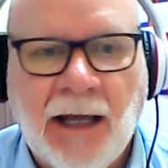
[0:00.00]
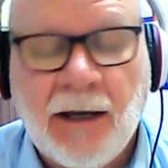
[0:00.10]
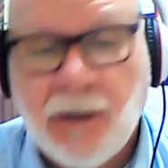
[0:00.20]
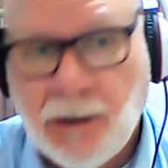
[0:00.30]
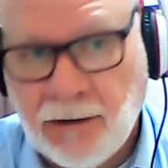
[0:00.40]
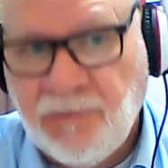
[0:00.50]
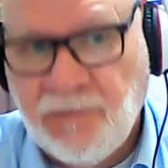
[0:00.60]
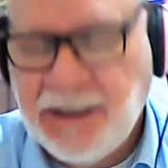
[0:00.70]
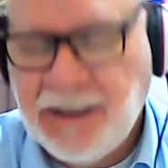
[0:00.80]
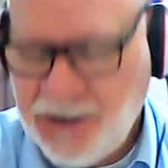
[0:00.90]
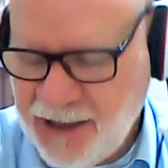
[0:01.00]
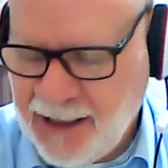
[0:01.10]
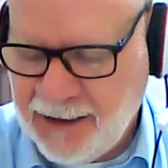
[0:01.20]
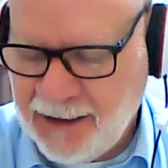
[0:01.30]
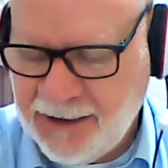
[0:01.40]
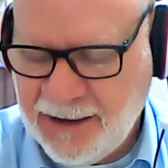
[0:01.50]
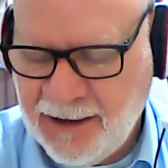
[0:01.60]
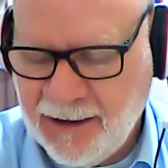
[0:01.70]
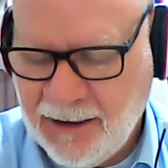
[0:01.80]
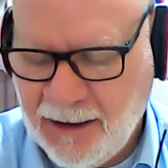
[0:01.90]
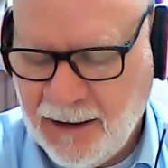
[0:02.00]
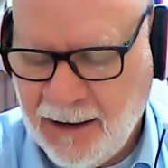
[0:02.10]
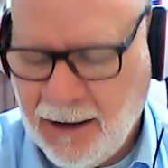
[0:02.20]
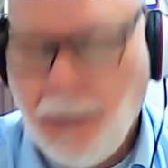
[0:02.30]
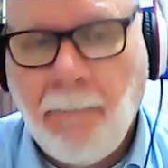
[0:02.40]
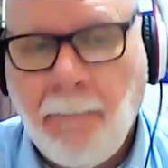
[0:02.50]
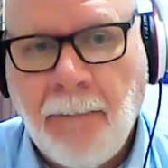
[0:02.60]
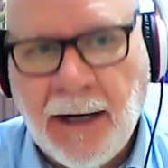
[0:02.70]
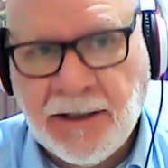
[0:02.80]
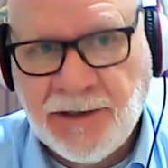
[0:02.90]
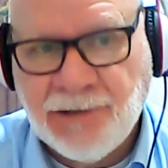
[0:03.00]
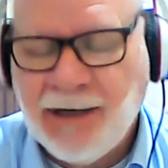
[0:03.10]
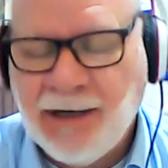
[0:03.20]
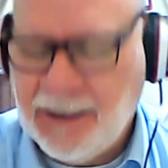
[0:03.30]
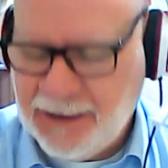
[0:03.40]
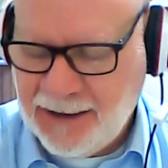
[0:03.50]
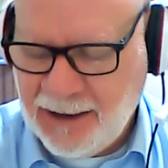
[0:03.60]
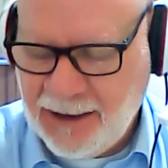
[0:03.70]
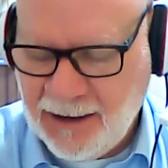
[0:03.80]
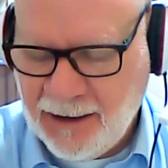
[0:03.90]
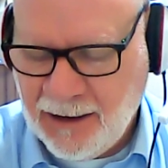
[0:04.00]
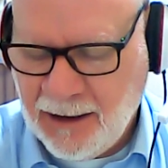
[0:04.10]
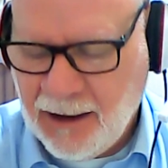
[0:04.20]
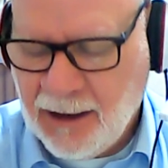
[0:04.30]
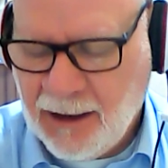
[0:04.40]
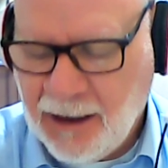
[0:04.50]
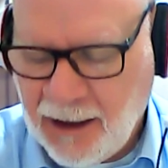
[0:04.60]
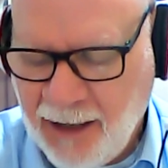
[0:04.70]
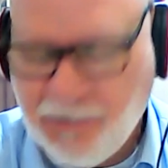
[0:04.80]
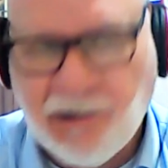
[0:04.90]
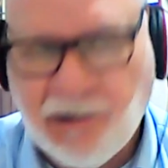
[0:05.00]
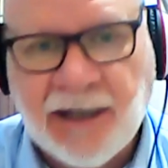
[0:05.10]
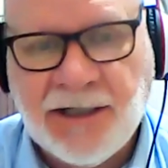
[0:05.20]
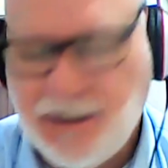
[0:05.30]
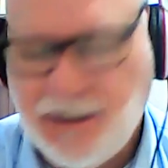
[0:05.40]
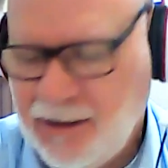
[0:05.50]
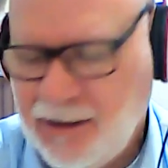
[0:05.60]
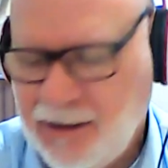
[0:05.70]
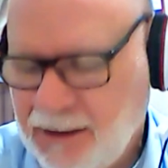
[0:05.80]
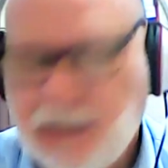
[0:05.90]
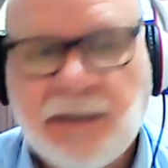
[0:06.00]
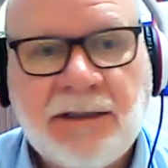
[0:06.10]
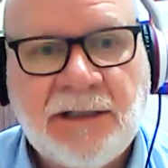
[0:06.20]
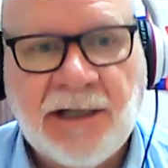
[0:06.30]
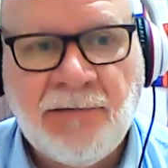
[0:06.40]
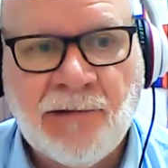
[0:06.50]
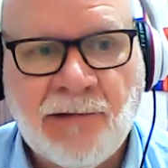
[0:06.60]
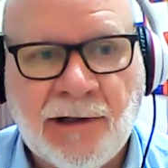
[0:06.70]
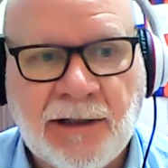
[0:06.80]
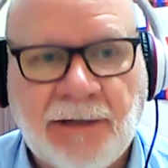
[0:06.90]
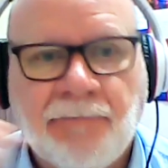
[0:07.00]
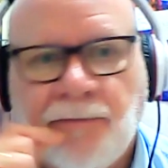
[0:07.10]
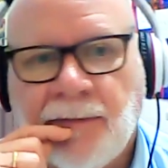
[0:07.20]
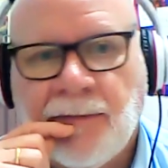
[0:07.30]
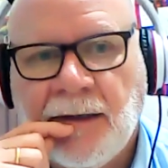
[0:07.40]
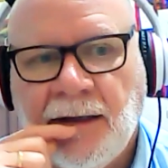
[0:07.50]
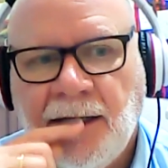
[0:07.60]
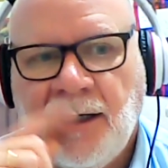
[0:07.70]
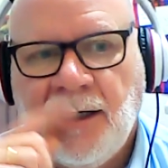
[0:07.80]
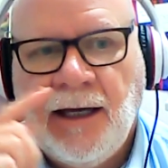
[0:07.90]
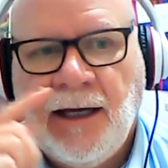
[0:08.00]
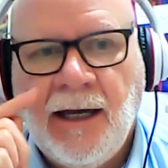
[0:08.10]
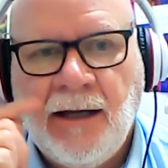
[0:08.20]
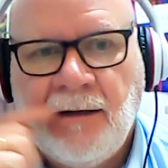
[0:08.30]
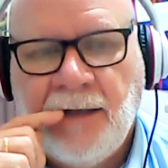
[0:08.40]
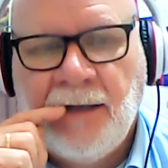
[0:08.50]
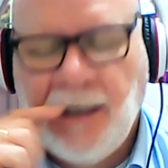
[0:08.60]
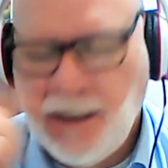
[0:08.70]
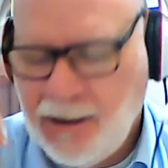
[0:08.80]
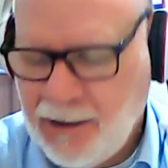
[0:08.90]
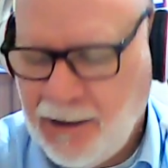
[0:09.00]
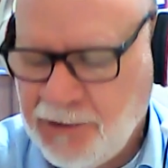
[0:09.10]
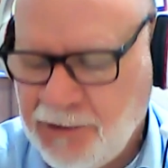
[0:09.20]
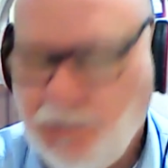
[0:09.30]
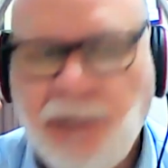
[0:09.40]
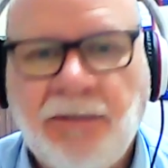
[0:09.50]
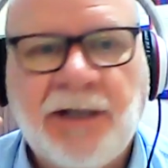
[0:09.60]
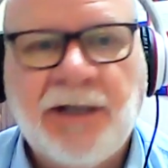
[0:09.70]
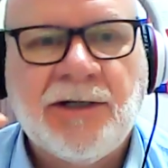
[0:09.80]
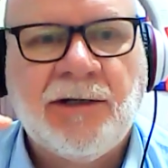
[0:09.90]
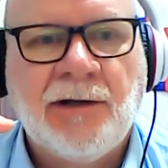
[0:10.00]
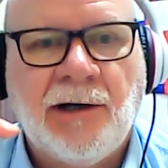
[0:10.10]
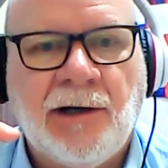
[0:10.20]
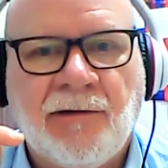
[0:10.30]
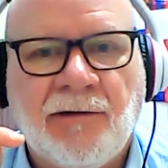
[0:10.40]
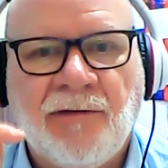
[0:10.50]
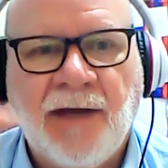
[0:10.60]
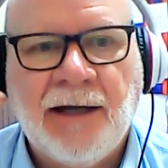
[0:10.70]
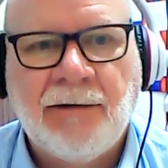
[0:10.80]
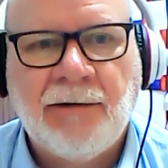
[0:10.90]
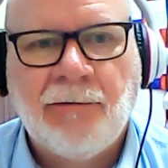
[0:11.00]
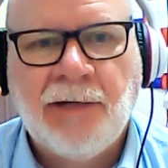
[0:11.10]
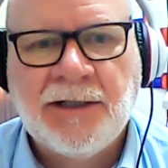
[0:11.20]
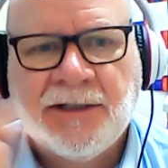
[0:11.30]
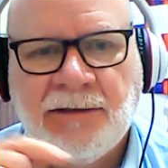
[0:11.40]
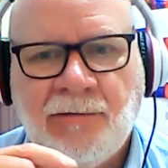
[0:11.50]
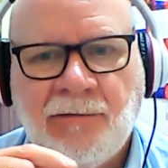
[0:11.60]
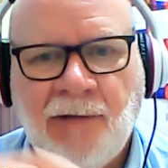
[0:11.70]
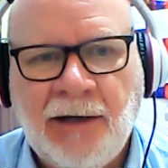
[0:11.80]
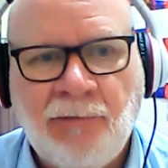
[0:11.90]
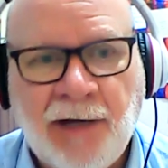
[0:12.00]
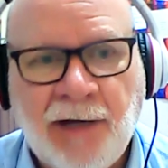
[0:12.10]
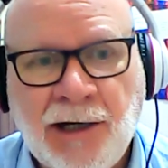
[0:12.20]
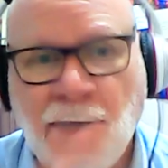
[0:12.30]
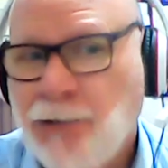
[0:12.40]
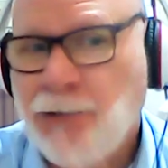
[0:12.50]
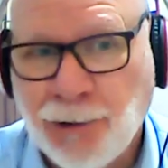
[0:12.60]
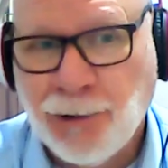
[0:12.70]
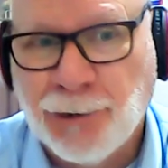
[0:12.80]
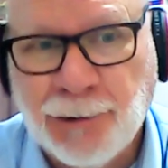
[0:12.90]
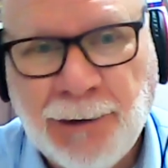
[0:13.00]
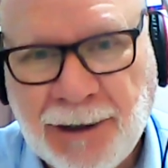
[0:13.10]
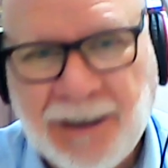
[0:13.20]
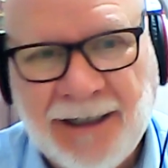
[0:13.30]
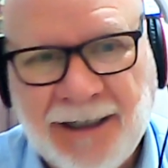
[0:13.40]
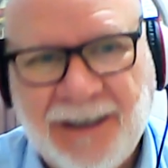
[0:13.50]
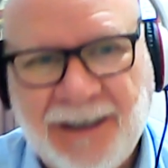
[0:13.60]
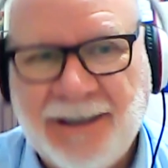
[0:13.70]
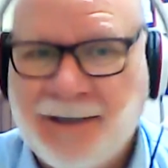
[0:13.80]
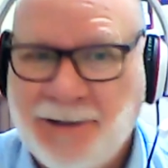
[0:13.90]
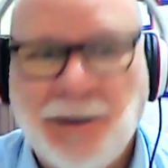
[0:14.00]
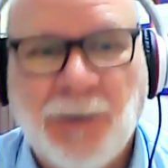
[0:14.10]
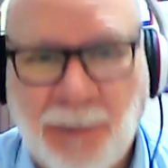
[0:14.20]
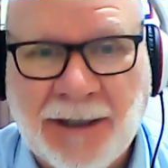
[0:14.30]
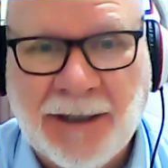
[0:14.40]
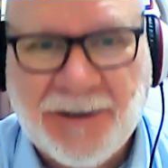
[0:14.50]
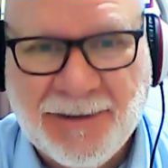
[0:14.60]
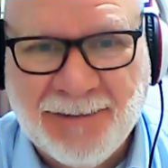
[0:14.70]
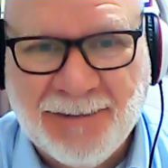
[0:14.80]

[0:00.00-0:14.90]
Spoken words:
confidentiality, punctuality. Collaboration, teamwork. And there was one mention of that when we know it all, it doesn't help us.